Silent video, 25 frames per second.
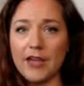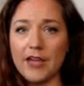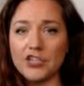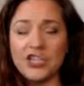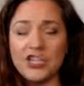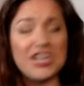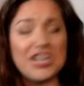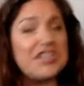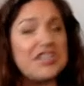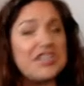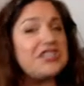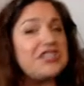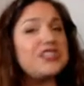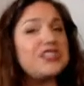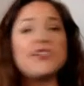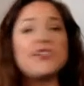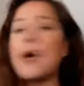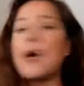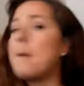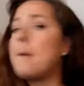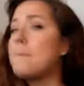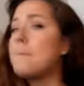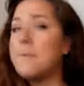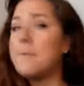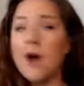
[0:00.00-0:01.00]
It does not
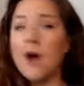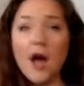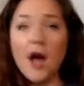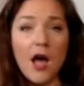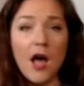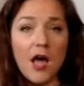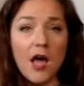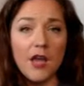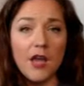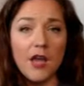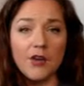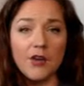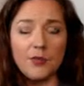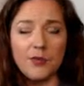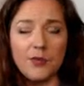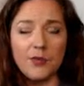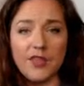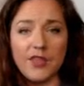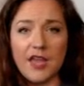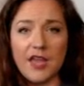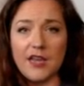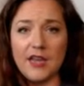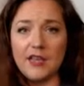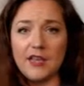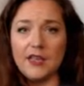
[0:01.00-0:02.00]
bond with
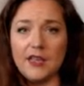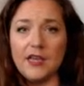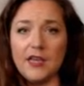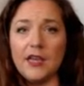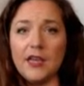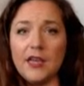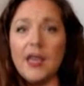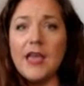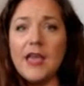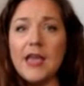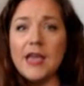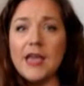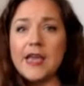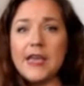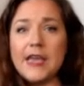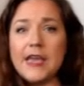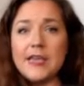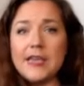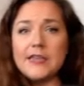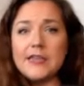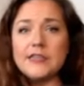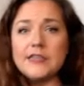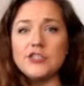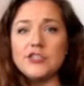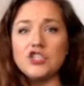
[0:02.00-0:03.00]
anything. It
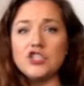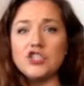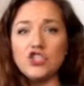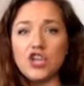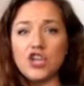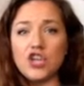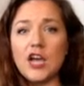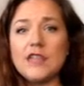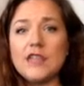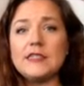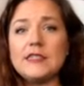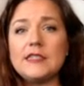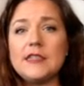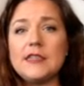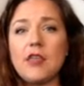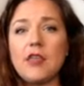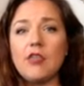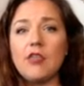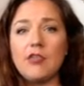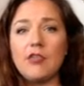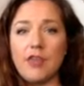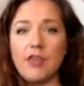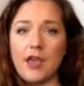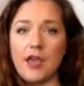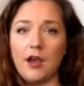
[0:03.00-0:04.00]
is just
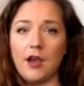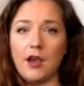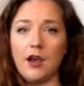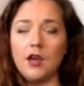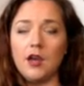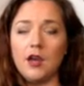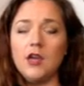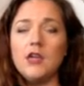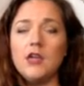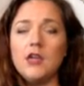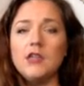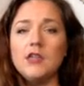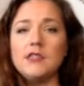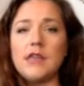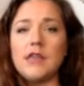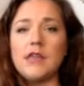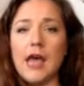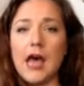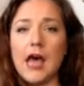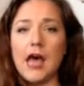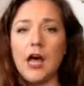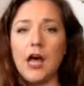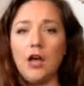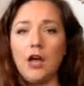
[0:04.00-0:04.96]
there to help